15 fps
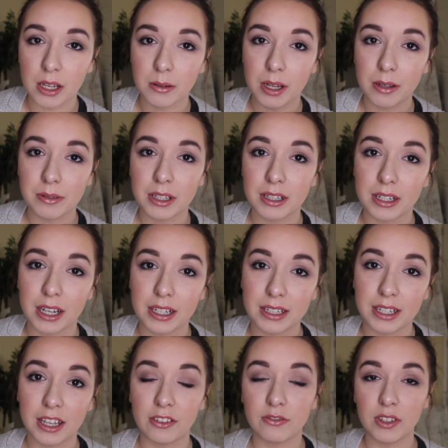sometimes it's nice
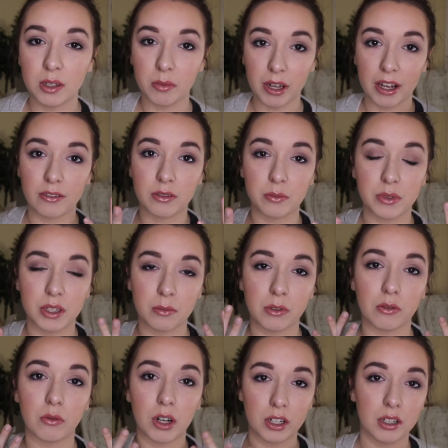to get feedback from
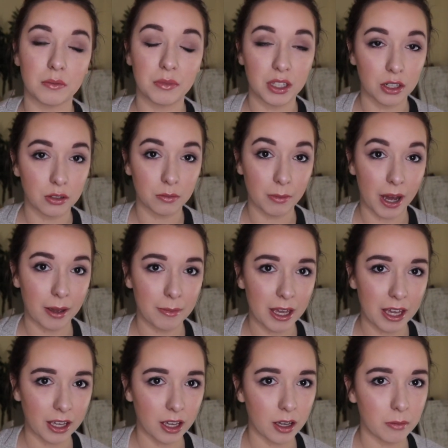someone watching me do my
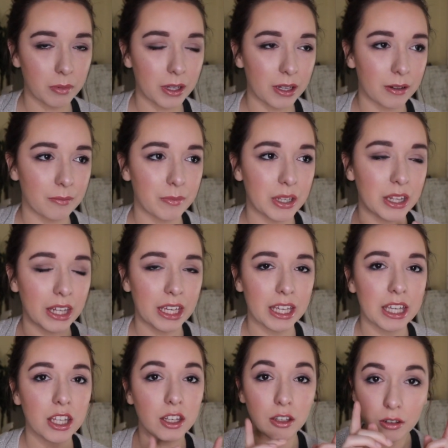makeup and be like,
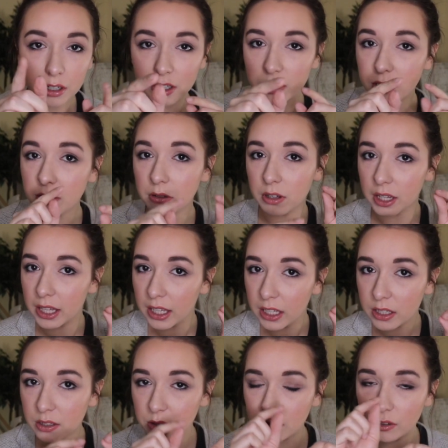you could do
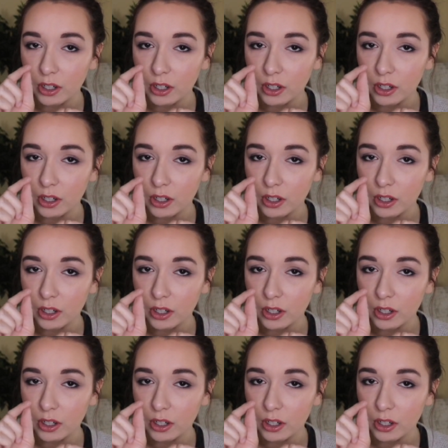this or